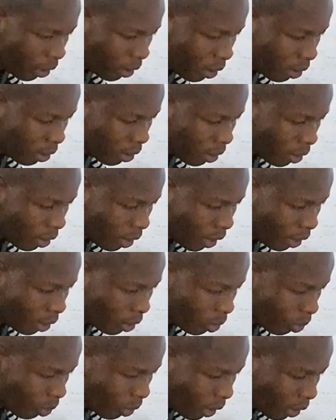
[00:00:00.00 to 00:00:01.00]
This is
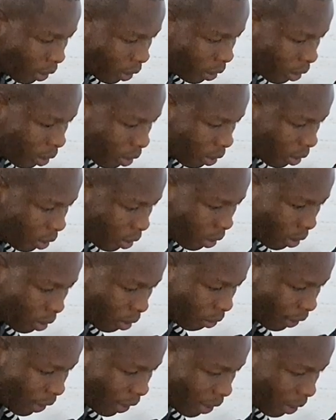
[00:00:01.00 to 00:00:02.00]
x1
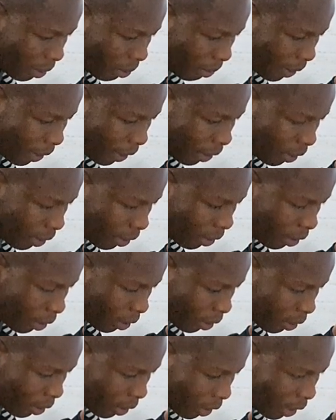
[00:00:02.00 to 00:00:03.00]
divided by
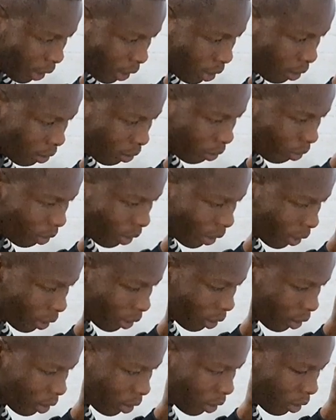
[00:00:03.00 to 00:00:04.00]
negative
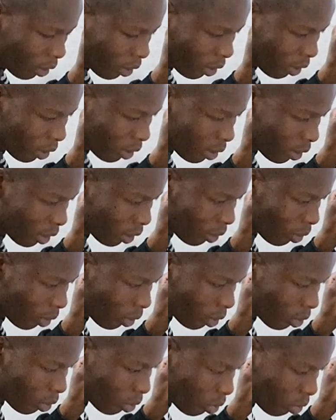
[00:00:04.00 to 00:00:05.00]
1 is
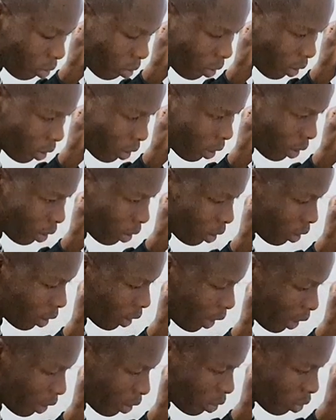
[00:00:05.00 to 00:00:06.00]
equal to
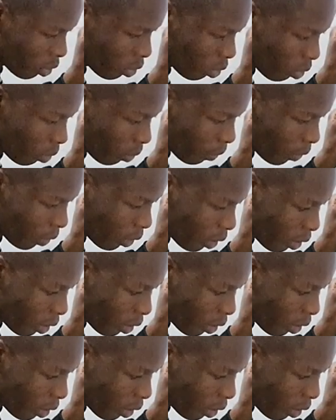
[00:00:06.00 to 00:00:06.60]
x2